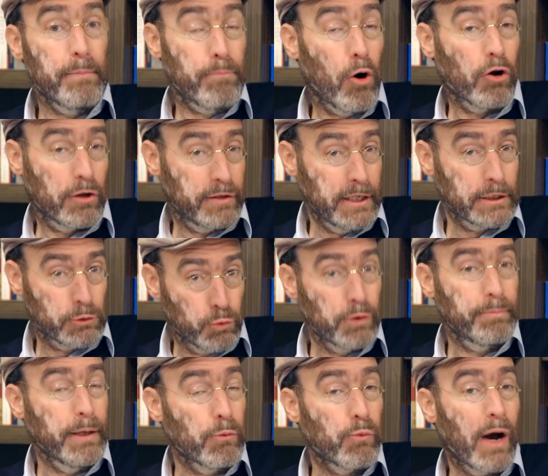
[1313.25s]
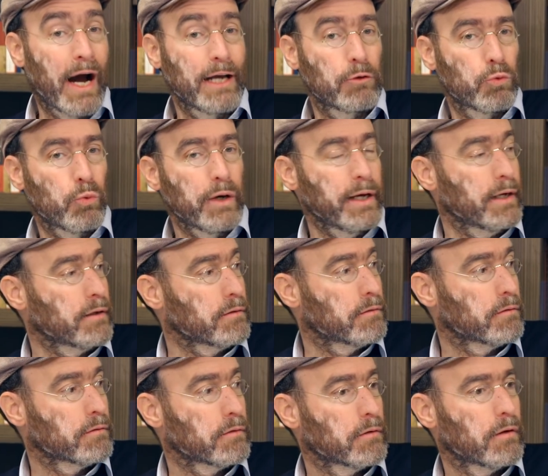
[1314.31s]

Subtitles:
politics, would be right-winged